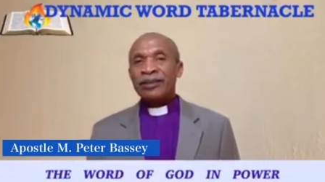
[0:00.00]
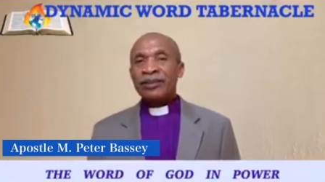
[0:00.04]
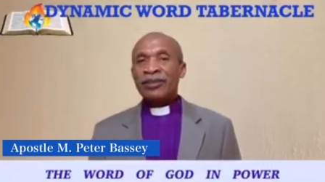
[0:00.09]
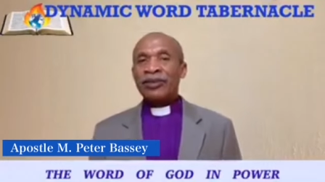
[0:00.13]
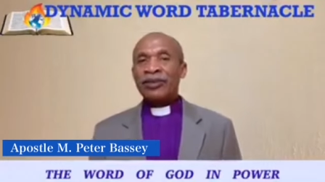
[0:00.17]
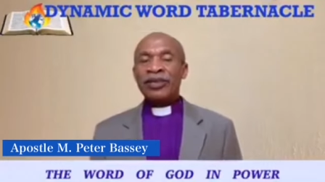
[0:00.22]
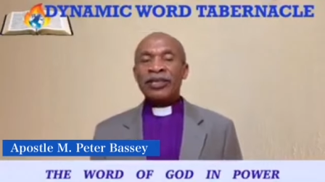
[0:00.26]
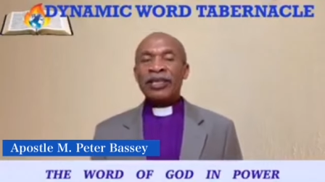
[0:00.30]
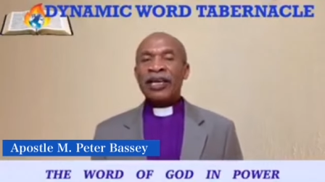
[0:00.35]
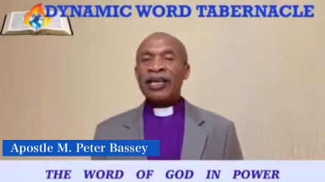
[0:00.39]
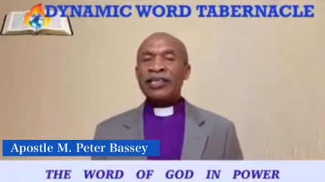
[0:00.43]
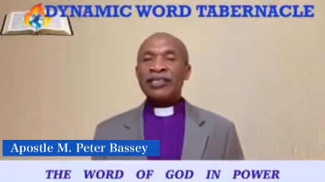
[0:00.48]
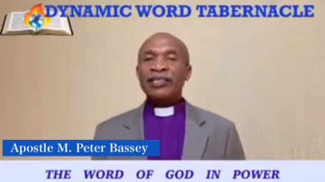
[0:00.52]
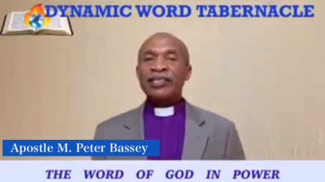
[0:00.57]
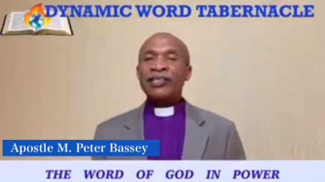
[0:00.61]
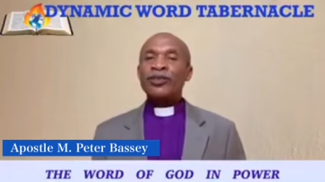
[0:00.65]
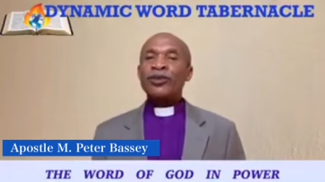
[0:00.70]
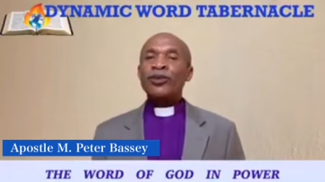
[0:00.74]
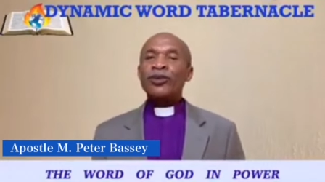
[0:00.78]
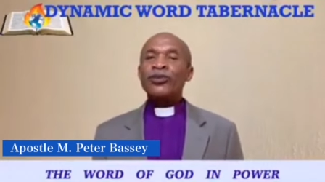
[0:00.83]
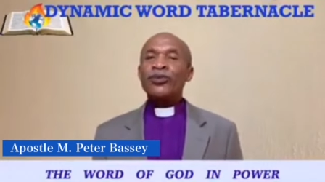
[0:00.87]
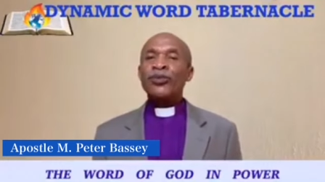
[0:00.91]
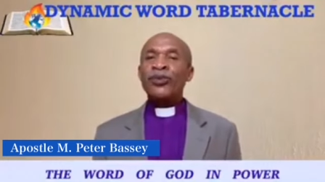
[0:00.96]
God has
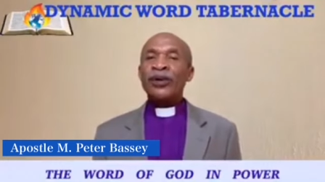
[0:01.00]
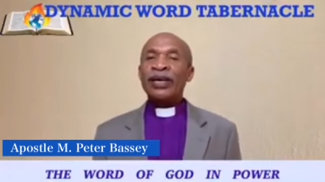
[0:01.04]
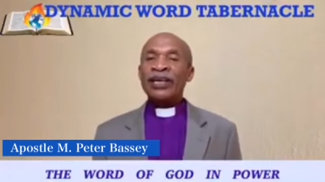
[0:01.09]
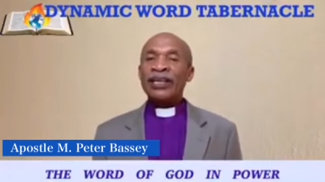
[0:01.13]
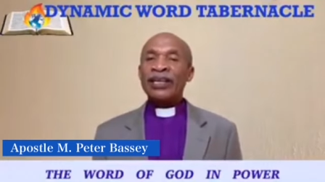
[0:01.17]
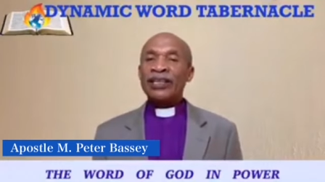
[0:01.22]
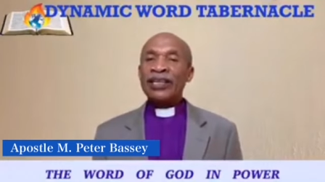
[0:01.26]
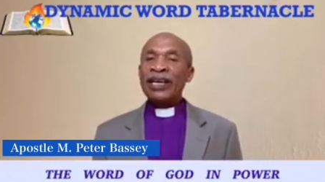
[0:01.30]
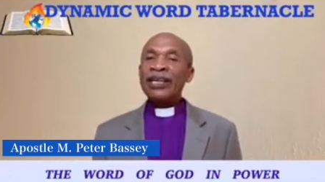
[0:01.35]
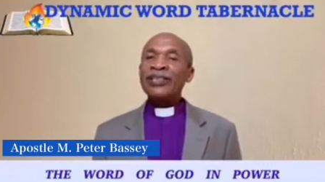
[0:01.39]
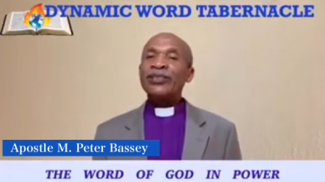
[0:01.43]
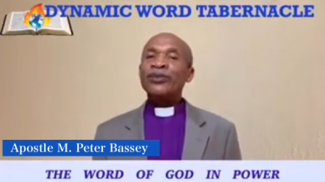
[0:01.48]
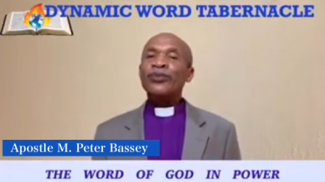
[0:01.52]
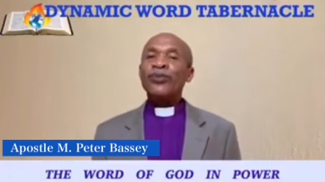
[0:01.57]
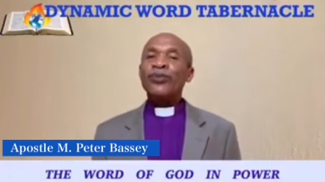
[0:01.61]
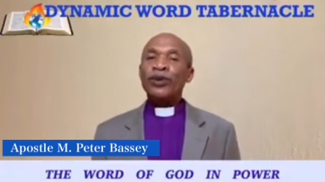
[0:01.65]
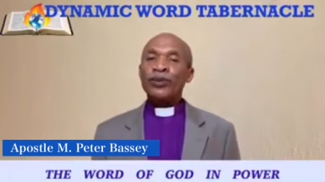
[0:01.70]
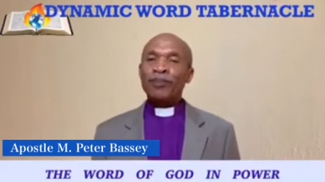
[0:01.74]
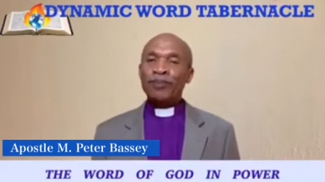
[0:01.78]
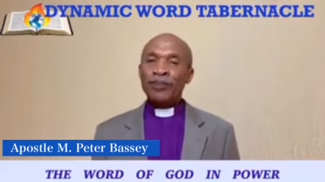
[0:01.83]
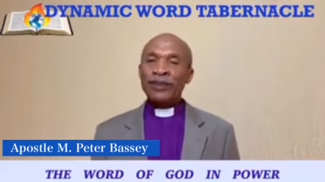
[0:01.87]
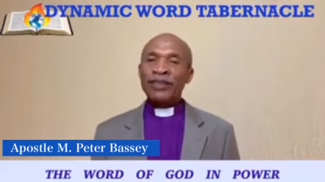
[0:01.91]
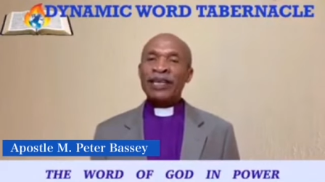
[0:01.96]
his own way. That's
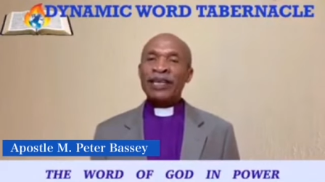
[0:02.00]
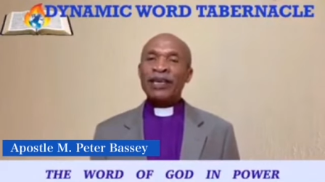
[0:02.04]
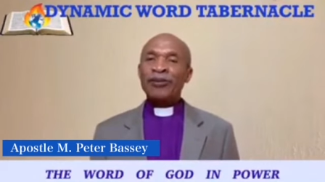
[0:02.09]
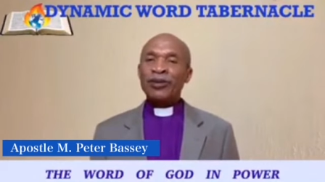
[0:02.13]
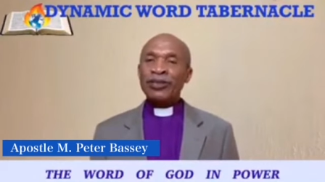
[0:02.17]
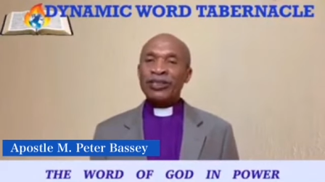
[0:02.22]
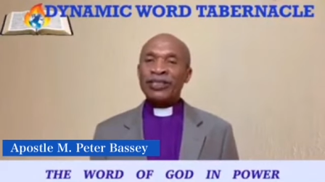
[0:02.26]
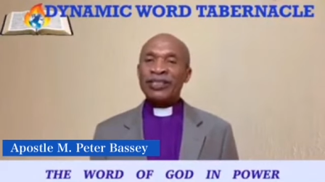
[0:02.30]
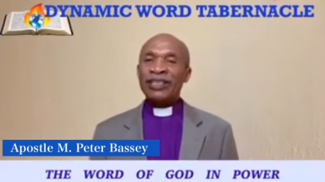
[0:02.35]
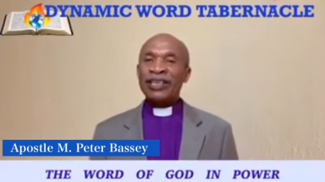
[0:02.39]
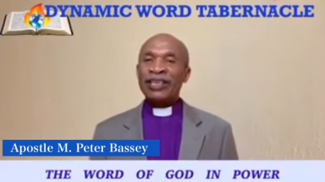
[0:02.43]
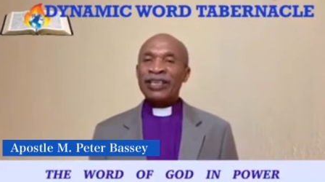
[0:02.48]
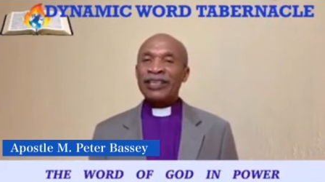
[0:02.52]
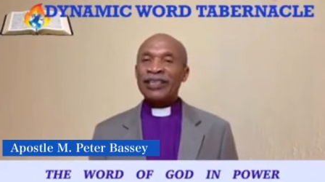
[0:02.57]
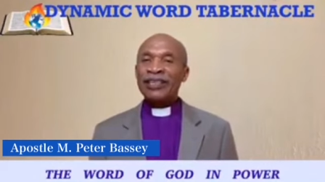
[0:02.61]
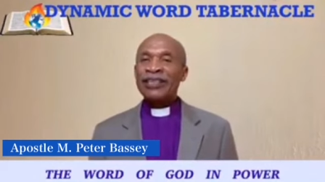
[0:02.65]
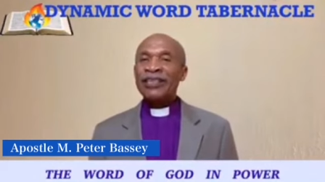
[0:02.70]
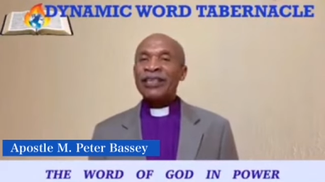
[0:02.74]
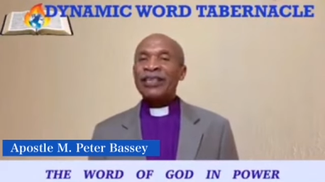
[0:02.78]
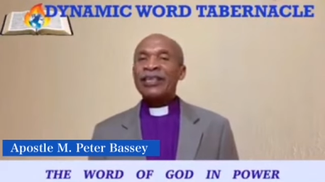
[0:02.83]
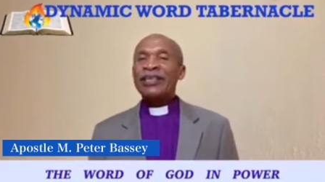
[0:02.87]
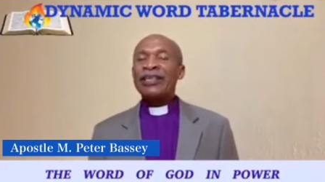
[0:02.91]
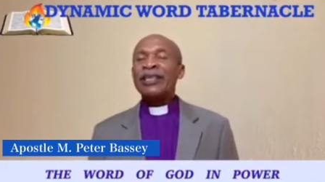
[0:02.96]
what Peter was saying.